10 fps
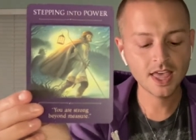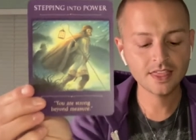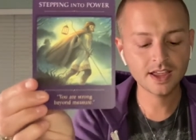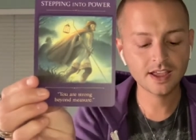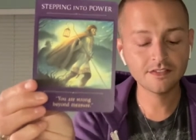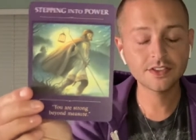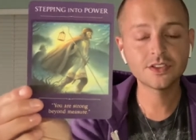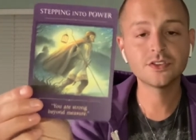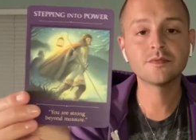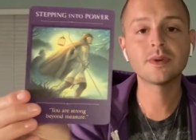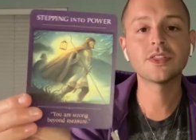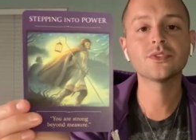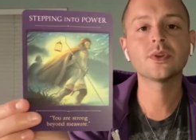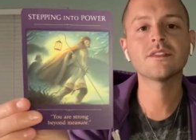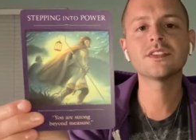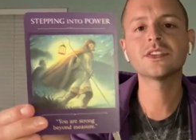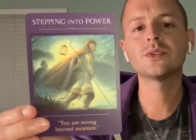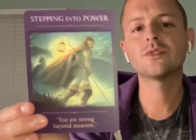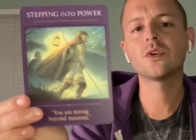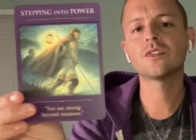that everything you've been through, everything
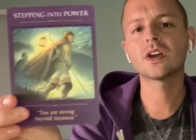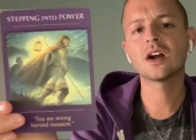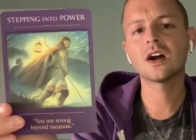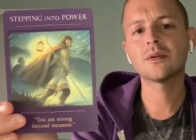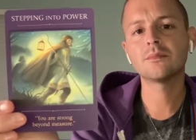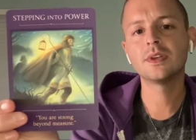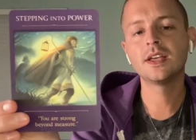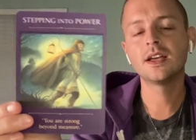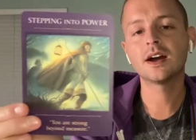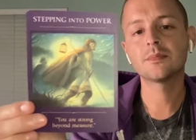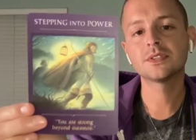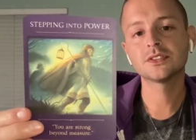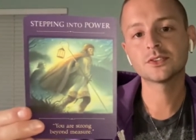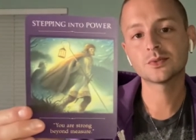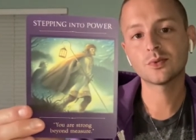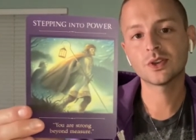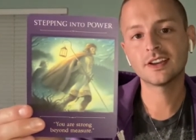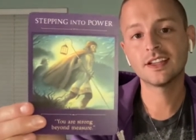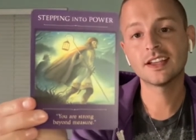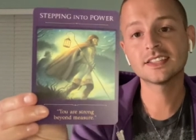you've overcome up until this point
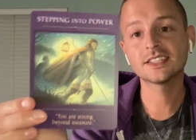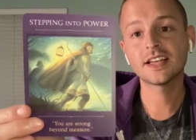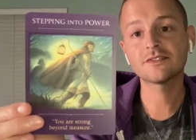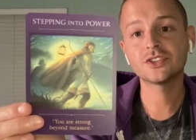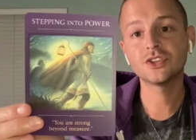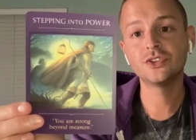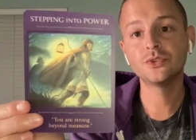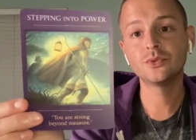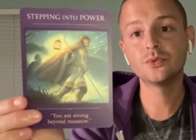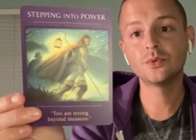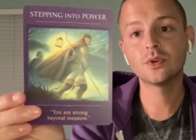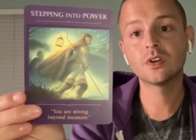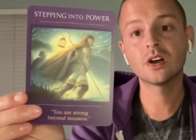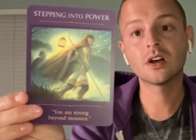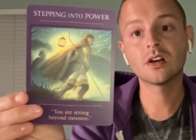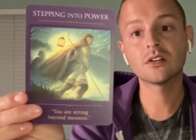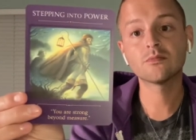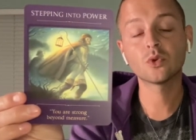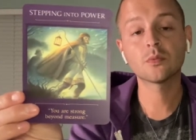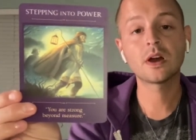has left you uh,
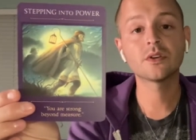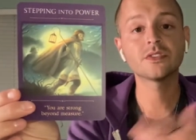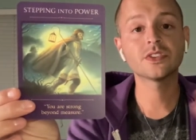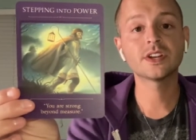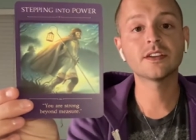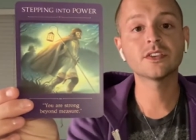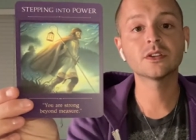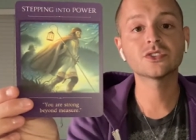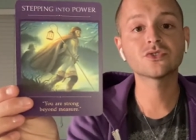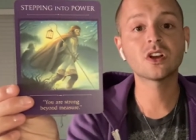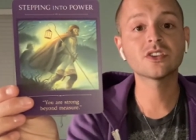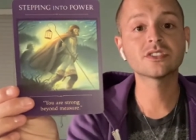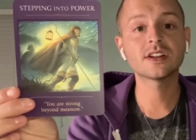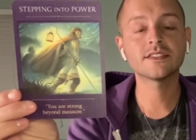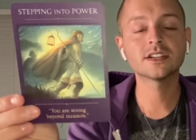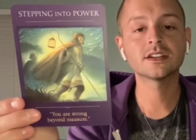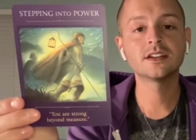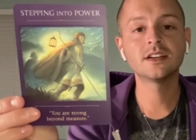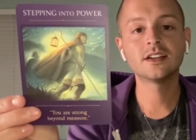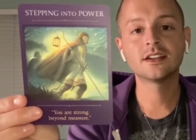more powerful than ever, stronger than ever,
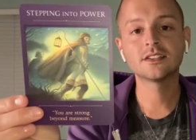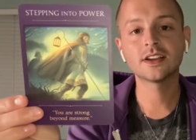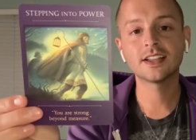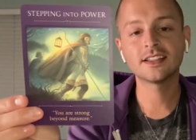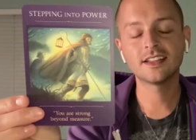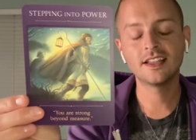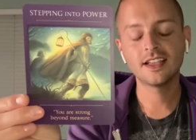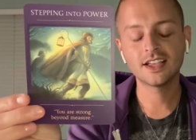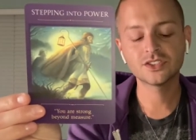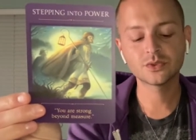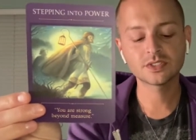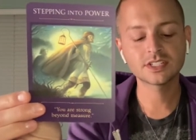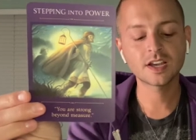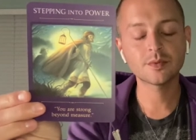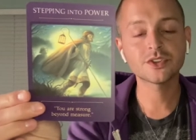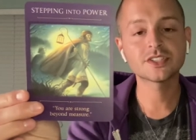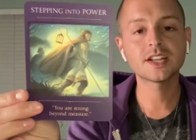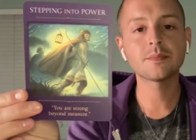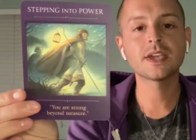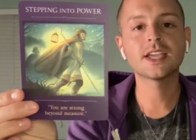right? And so it's a time where you're
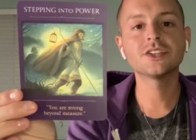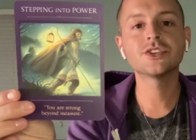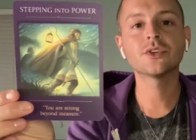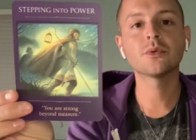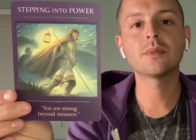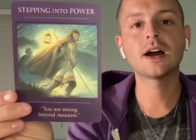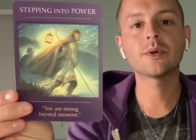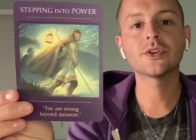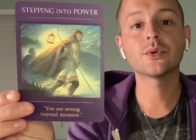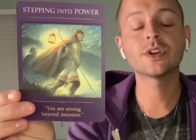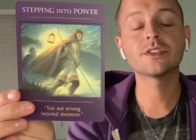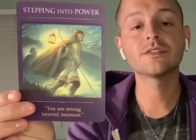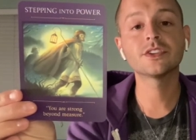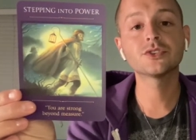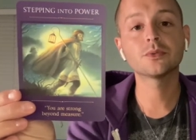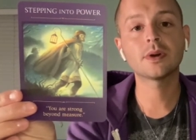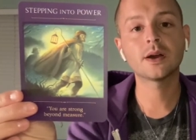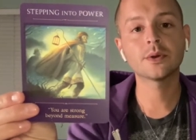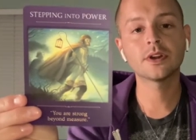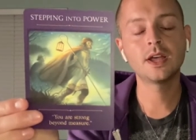stepping into your own power, your own individual
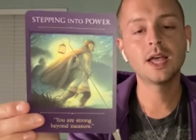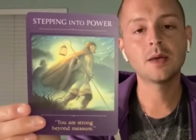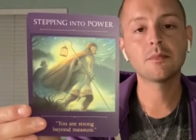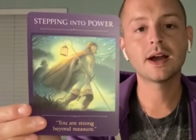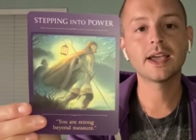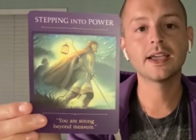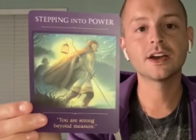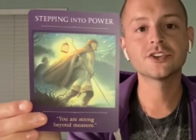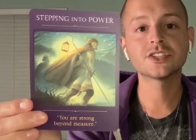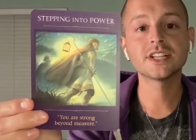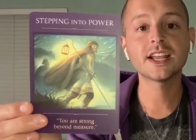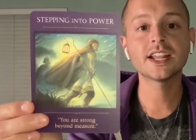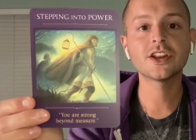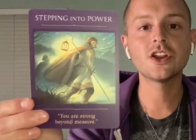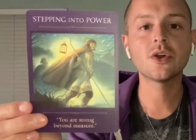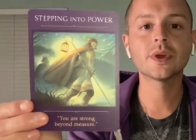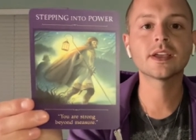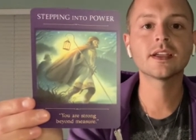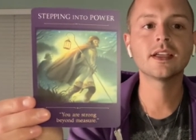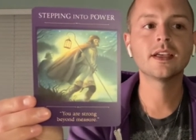power, by understanding, knowing